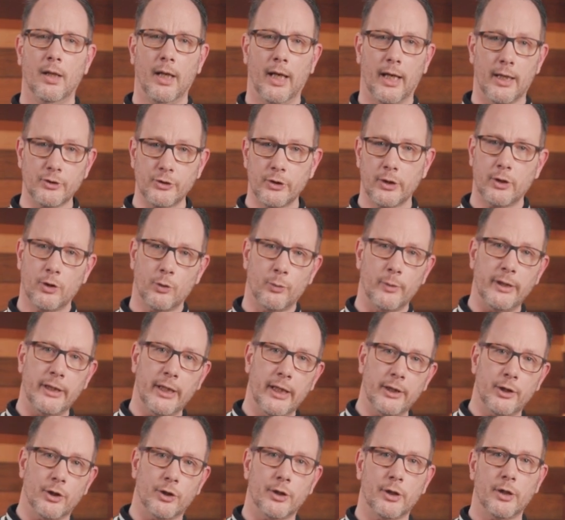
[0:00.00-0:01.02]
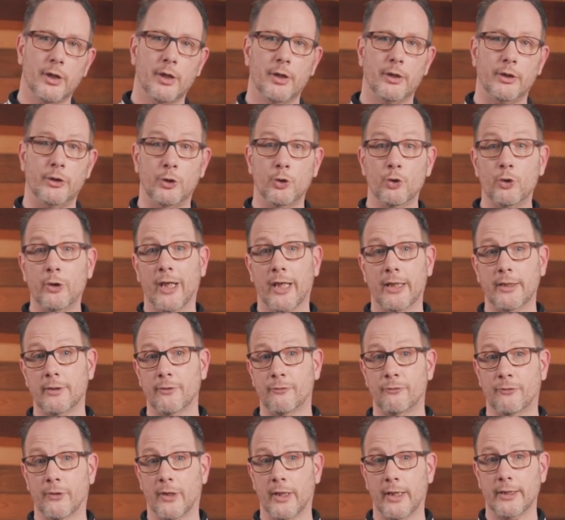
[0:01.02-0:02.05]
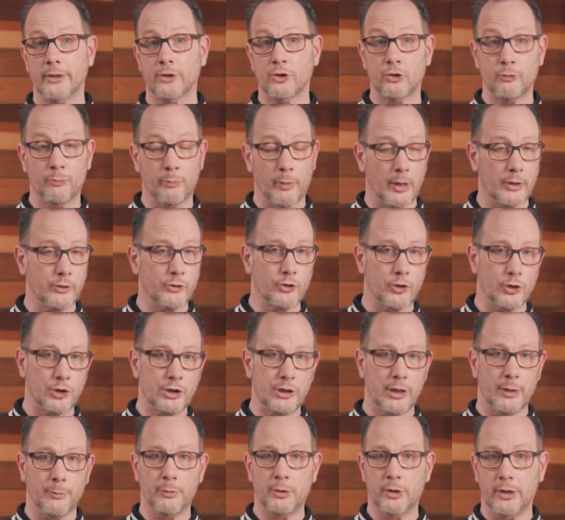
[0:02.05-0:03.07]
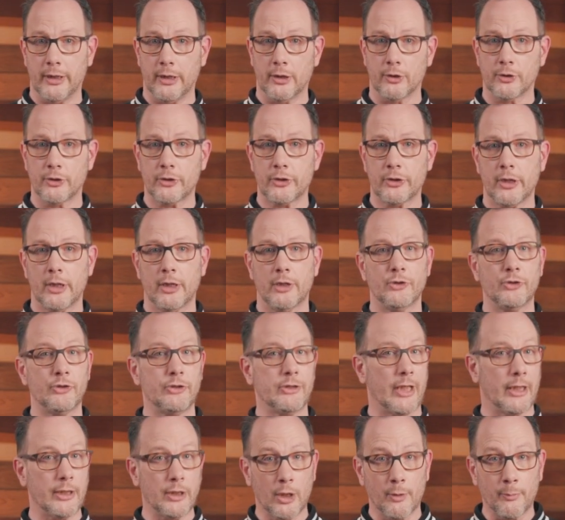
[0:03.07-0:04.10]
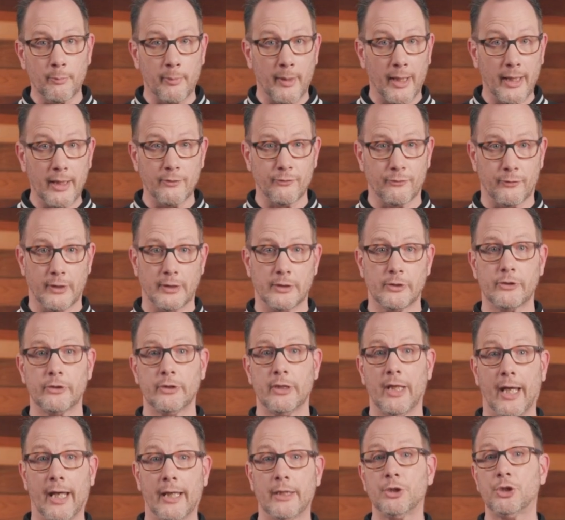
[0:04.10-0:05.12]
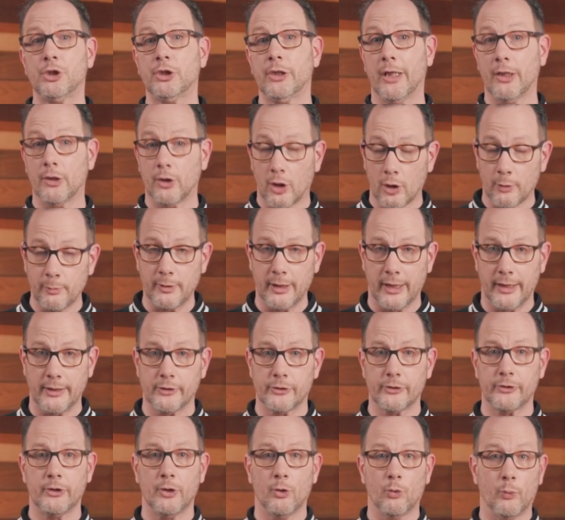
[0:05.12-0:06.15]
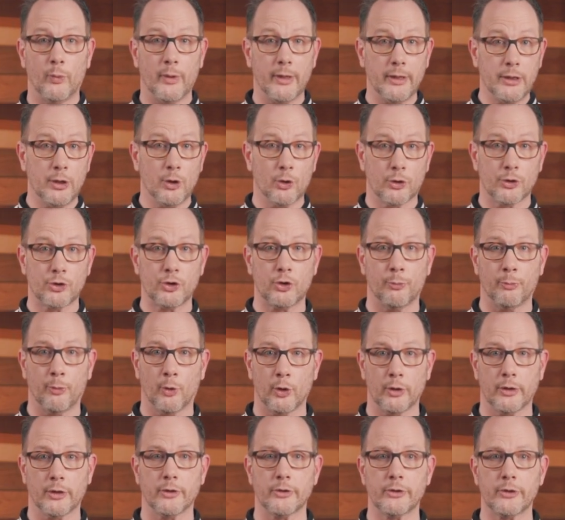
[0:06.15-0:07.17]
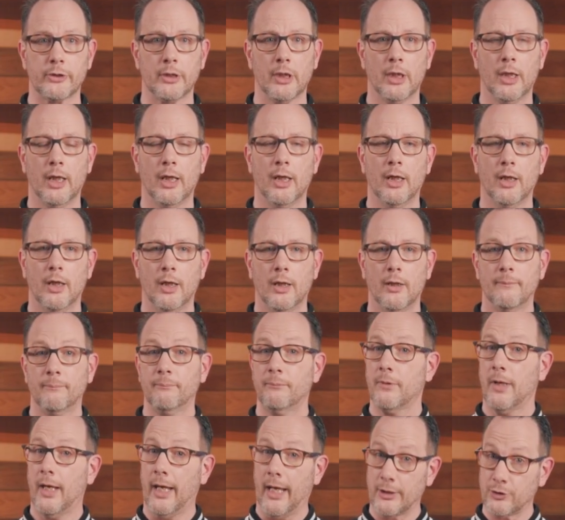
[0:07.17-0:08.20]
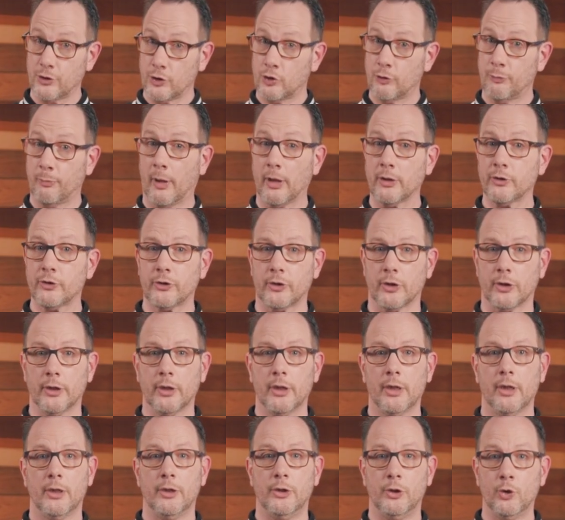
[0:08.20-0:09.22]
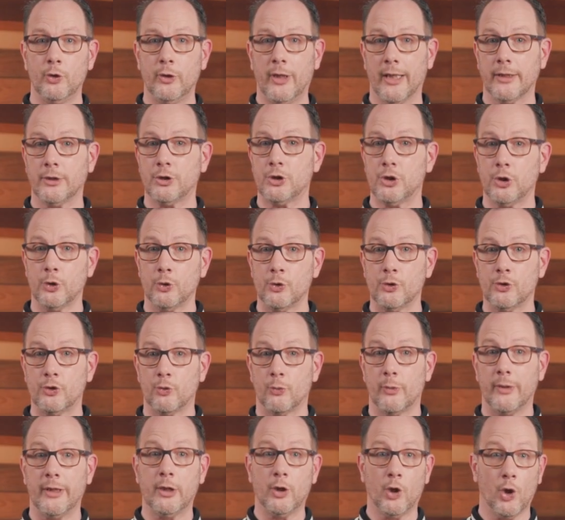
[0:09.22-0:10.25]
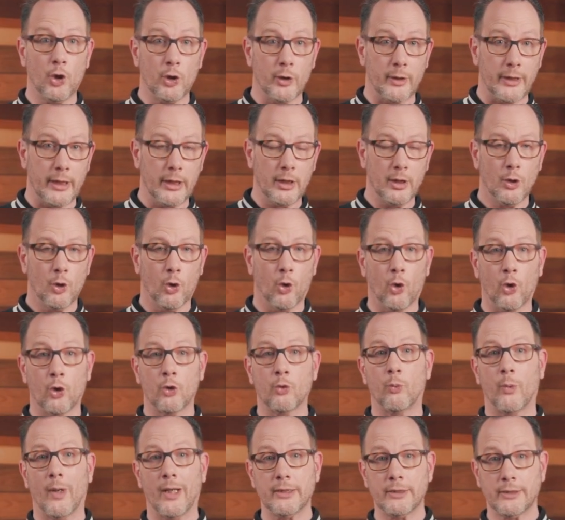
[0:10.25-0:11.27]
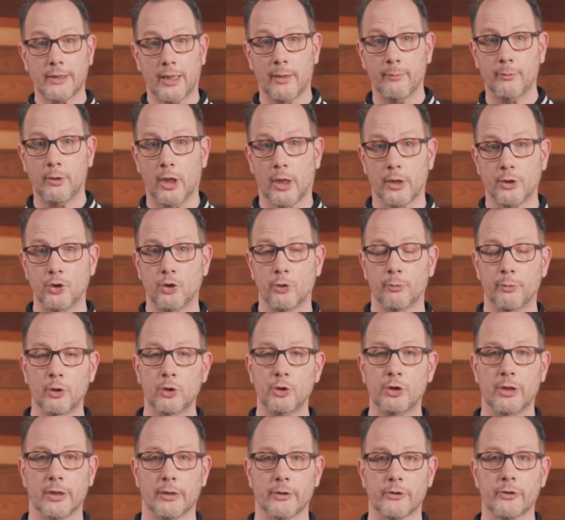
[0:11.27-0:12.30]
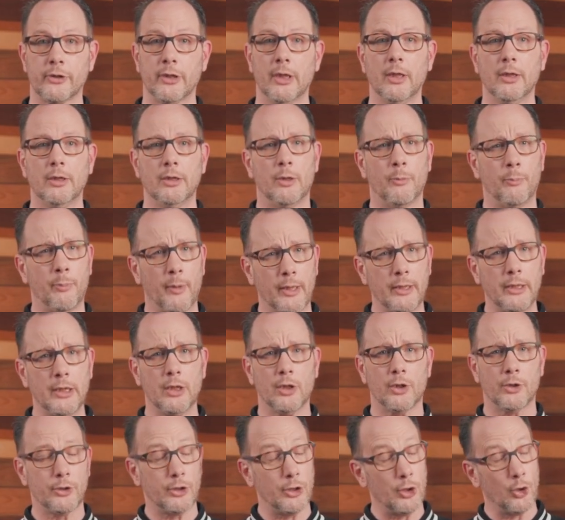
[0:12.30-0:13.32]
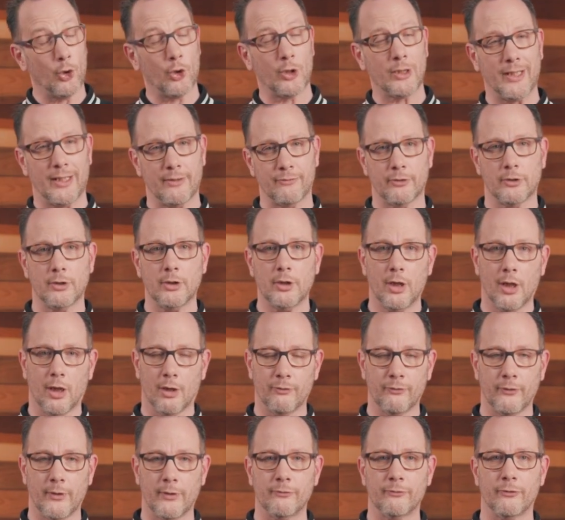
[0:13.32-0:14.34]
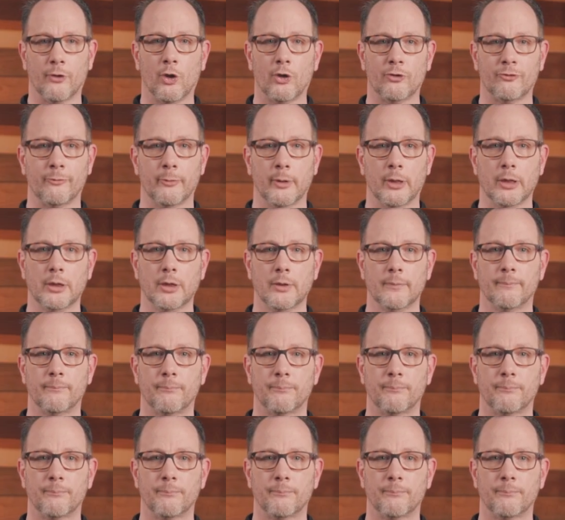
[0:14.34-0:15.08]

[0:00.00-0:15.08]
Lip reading: As a creator, you can define sponsorship tiers, set up benefits, and share updates with your supporters. As a sponsor, you can choose recurring or one-time contributions, depending on your level of involvement.